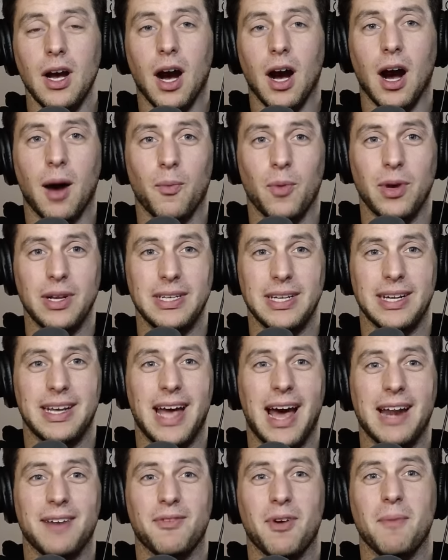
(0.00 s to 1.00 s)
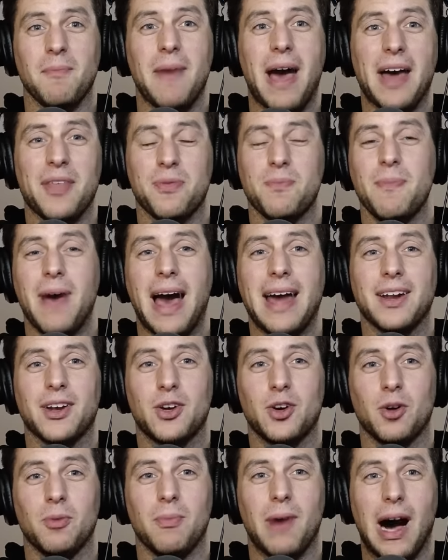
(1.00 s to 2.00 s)
Um, we did kind of a
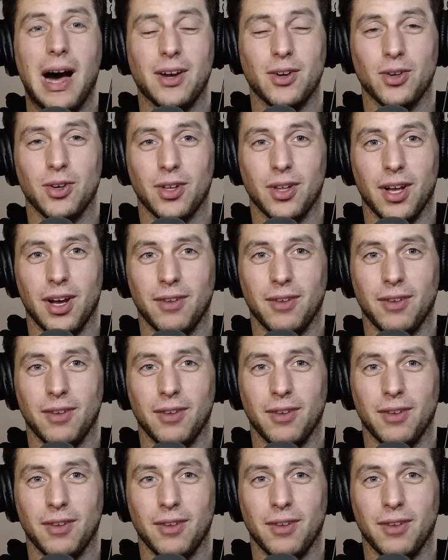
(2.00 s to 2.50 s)
mathematical model,